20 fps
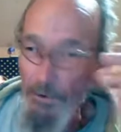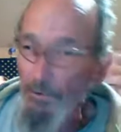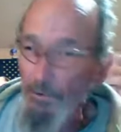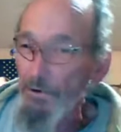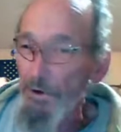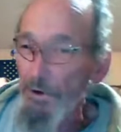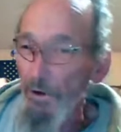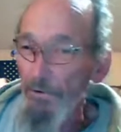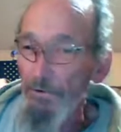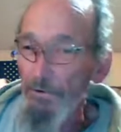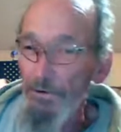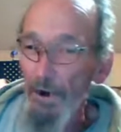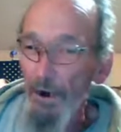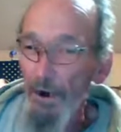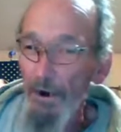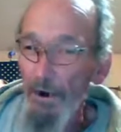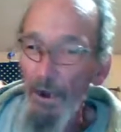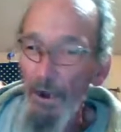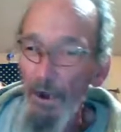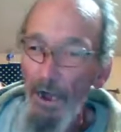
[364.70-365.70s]
shells tear
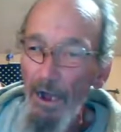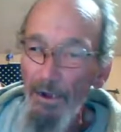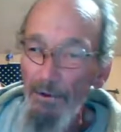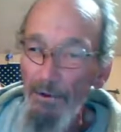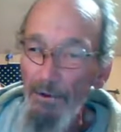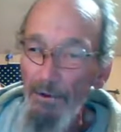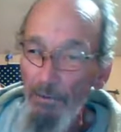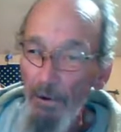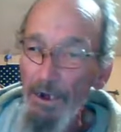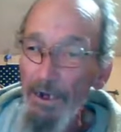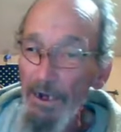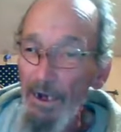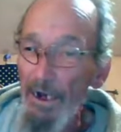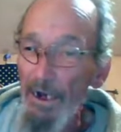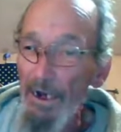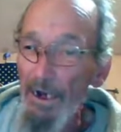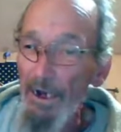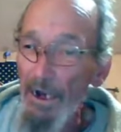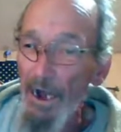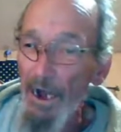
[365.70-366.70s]
you up. He's lucky he didn't
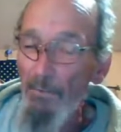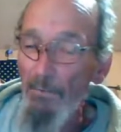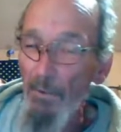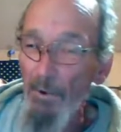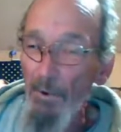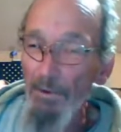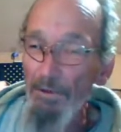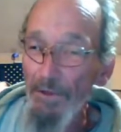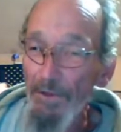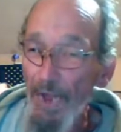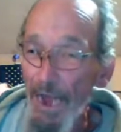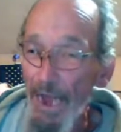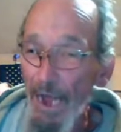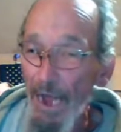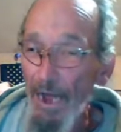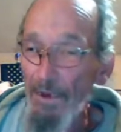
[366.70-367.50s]
cut more than that.